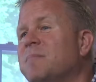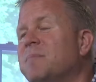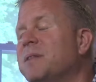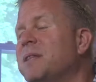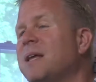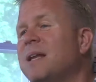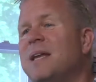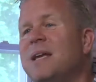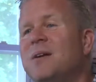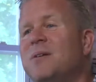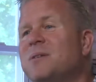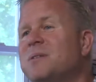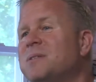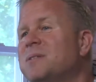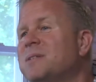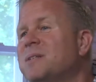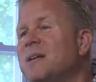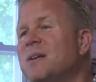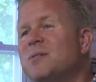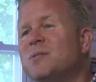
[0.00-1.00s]
But then
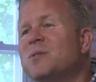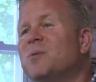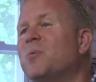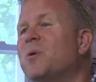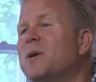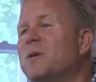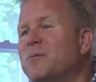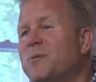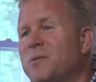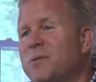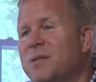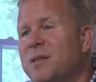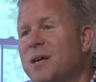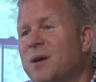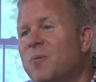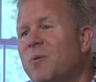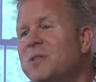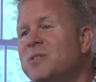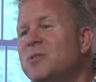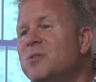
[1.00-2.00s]
here's the wonderful
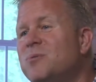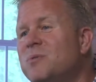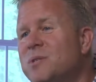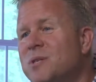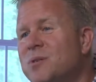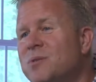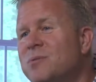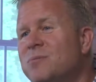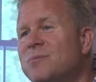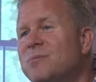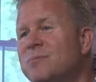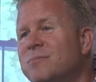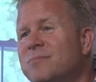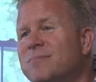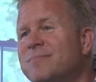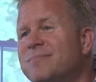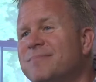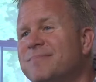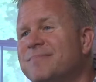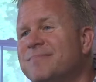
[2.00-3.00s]
thing. Once you do,
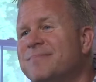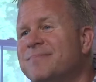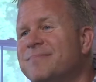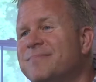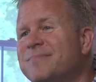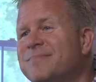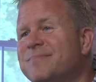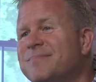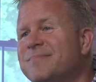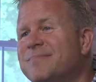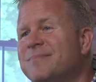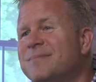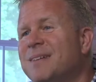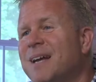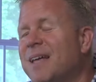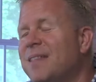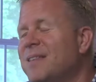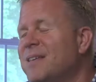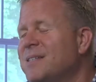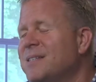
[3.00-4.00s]

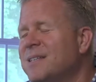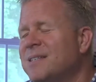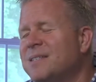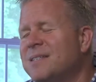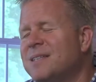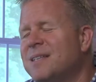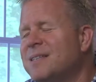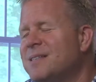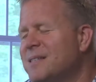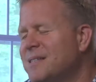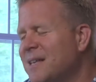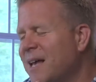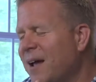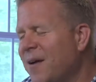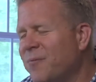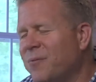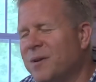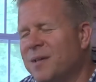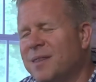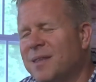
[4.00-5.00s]
and this is
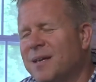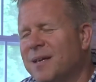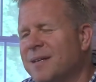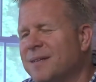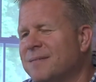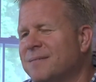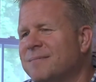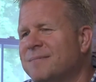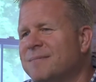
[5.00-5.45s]
everything,